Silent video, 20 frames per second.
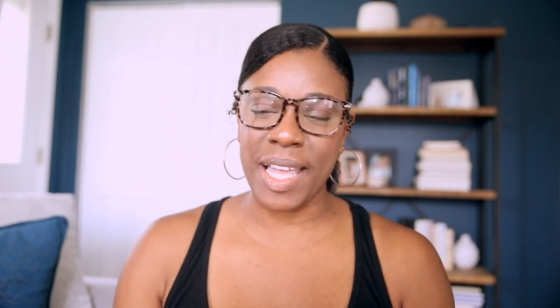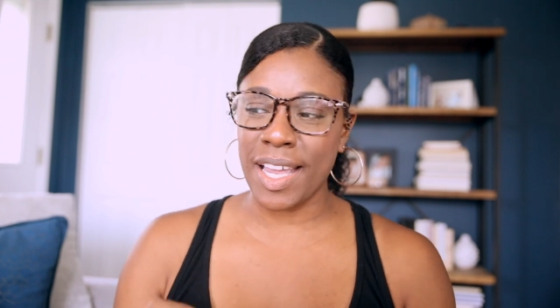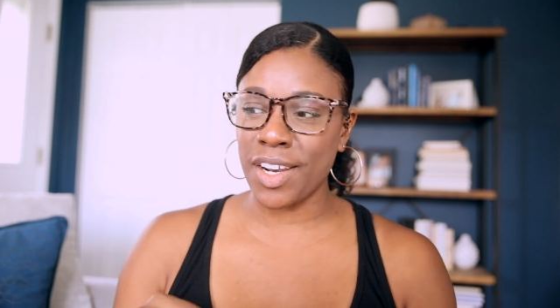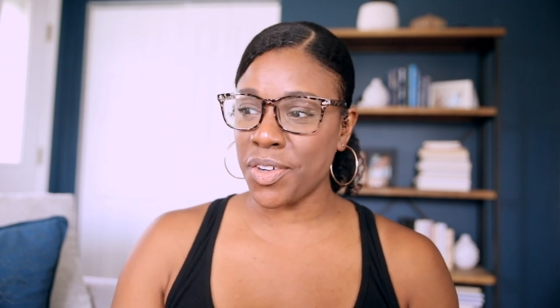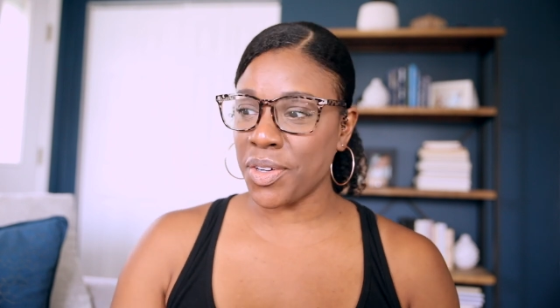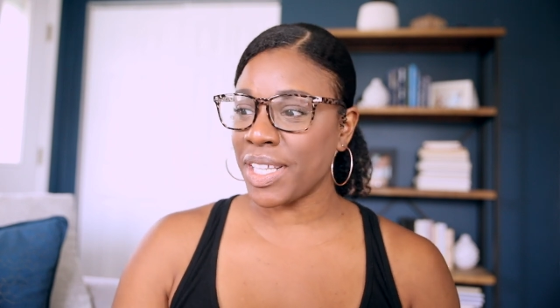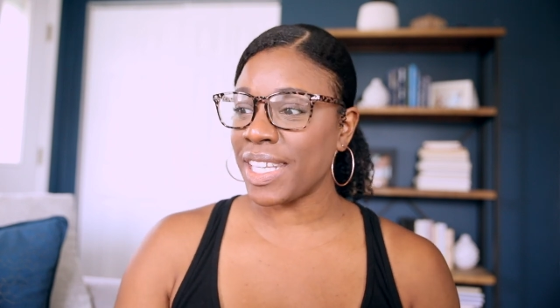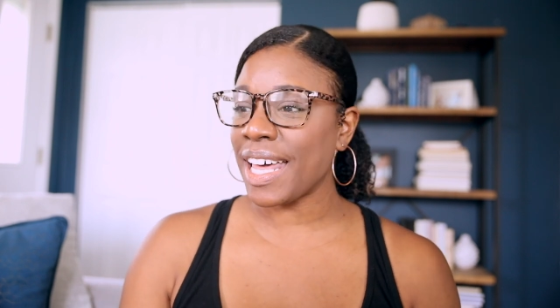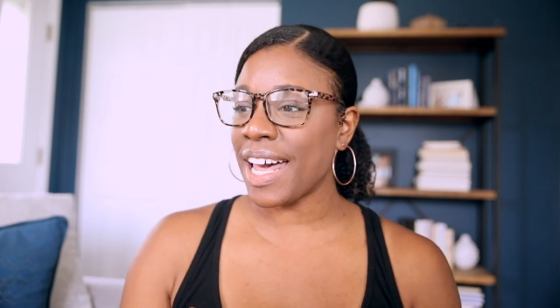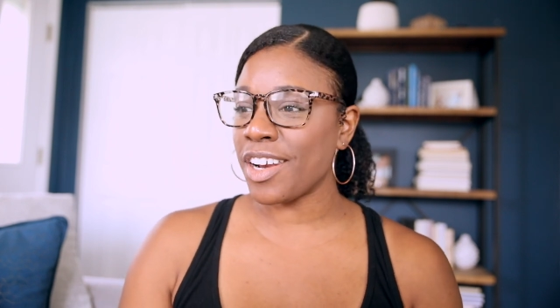I
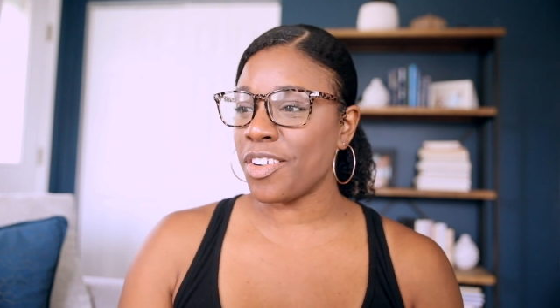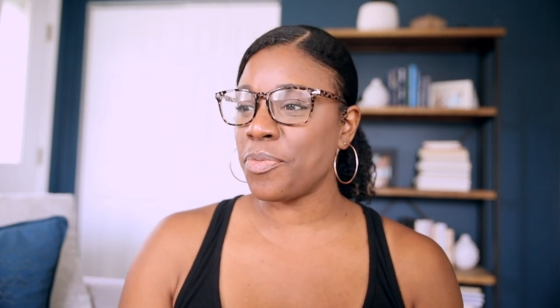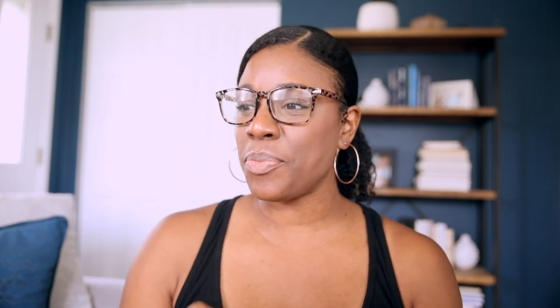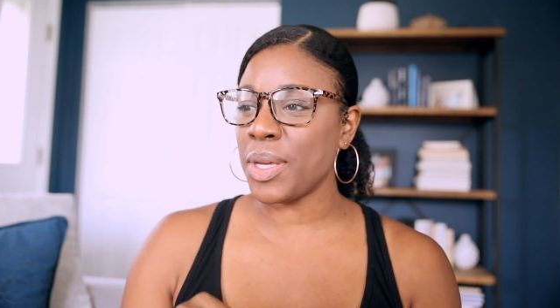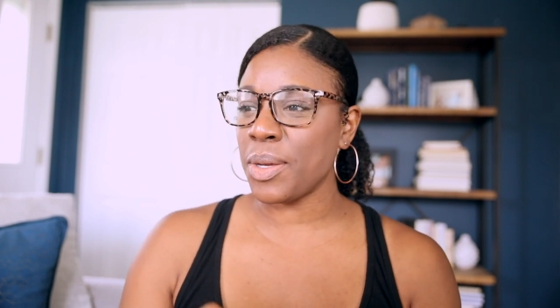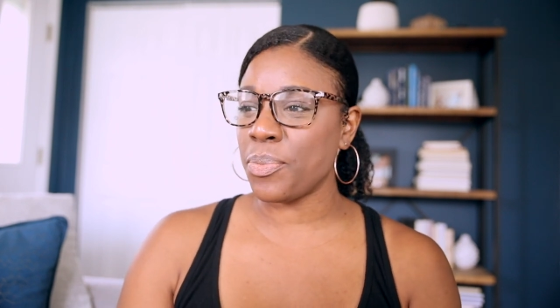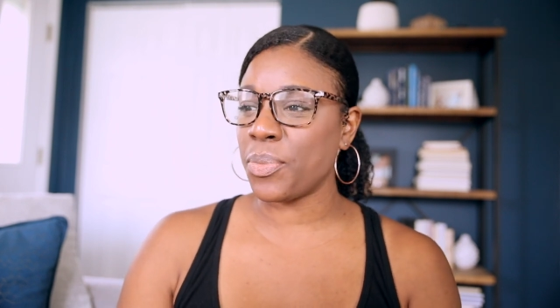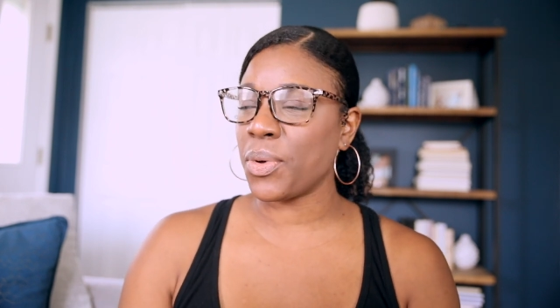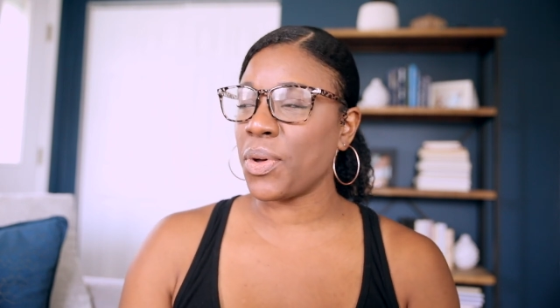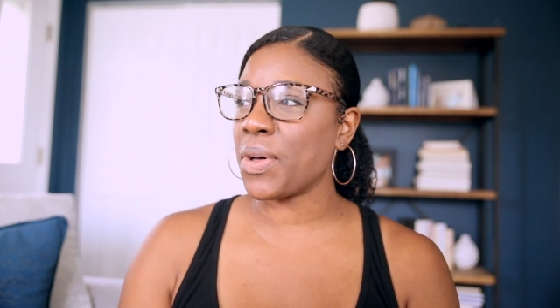know a lot of
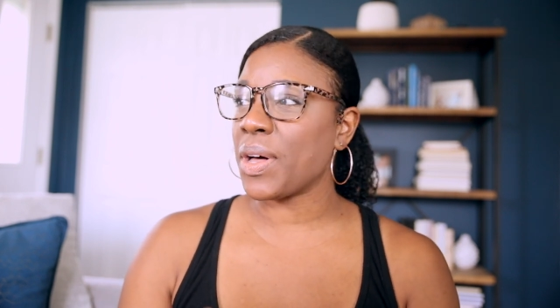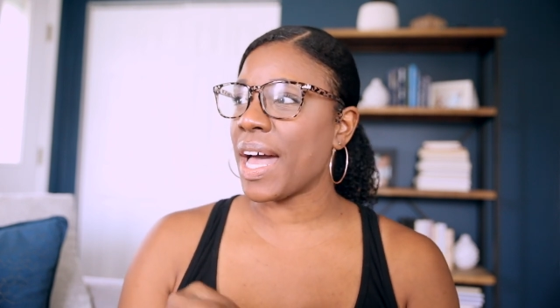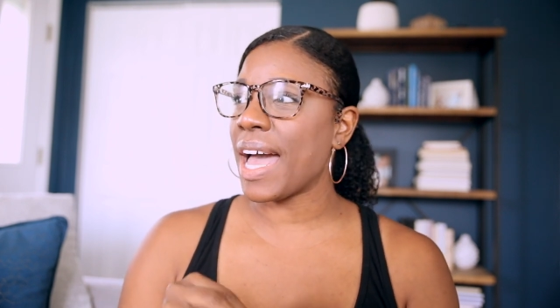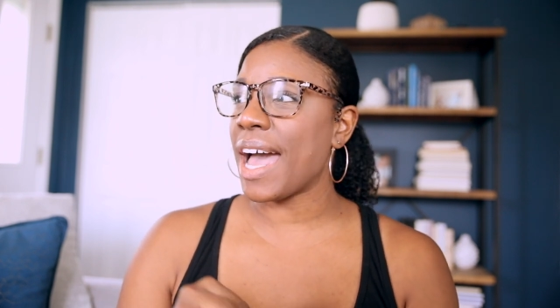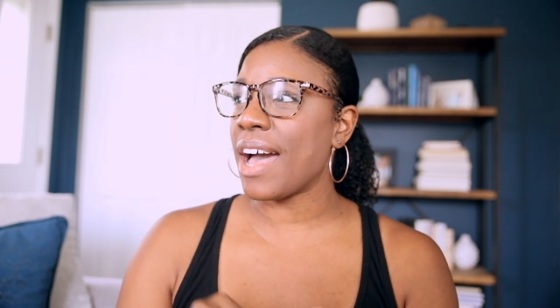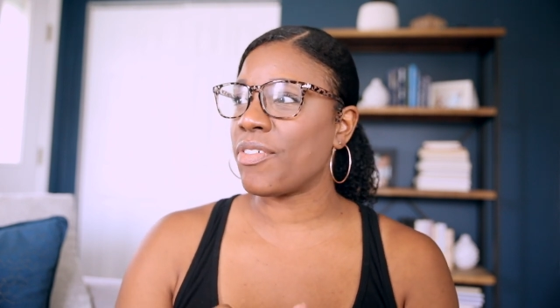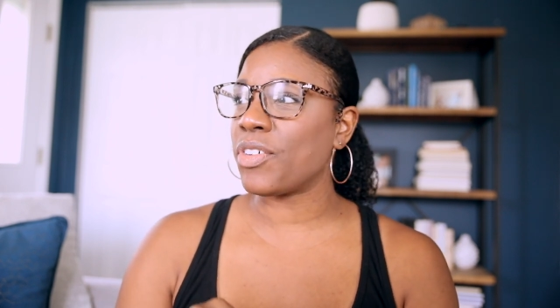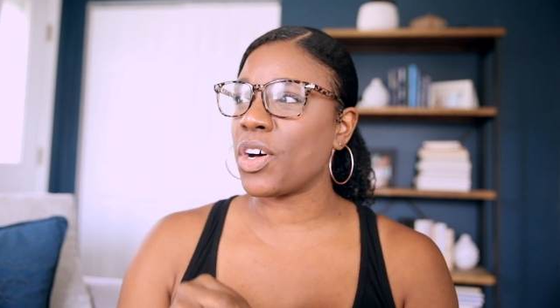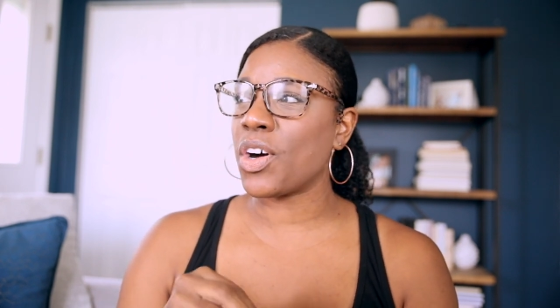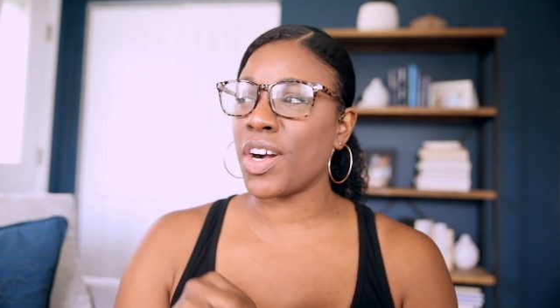people
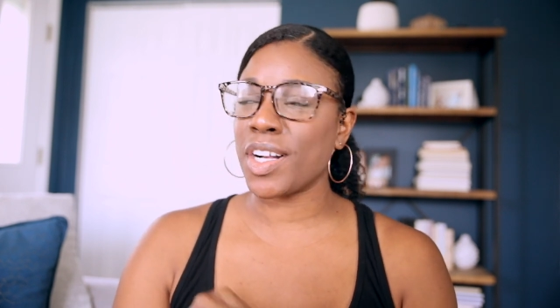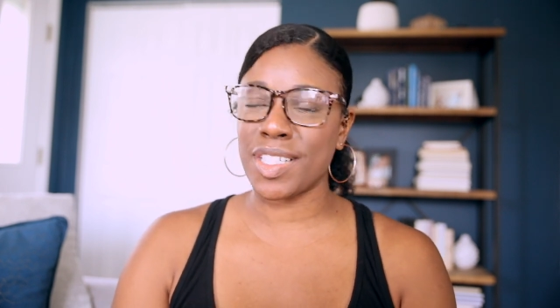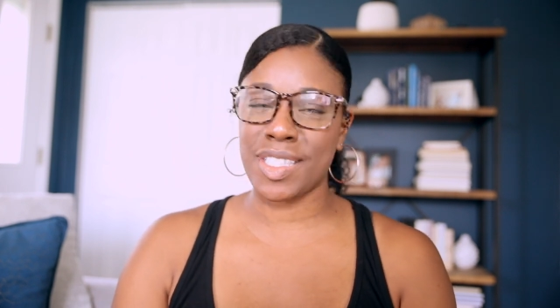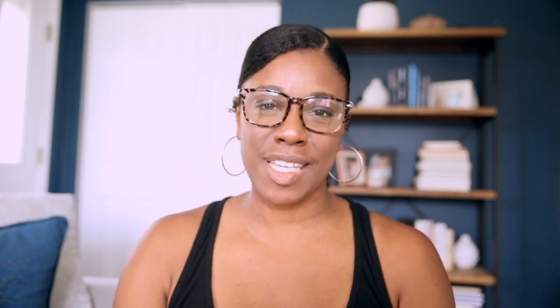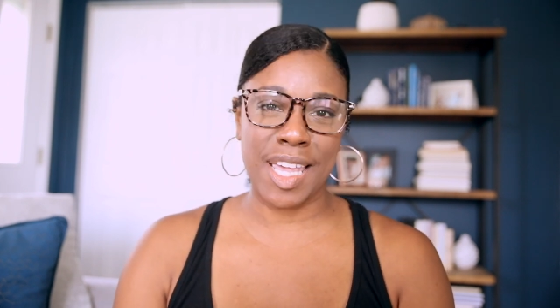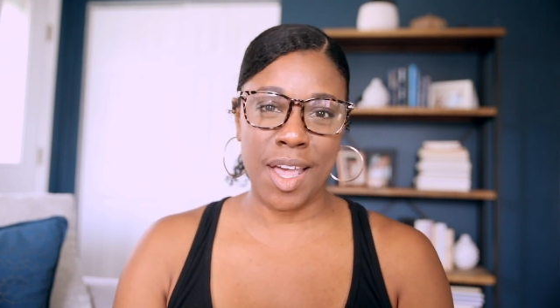have a hard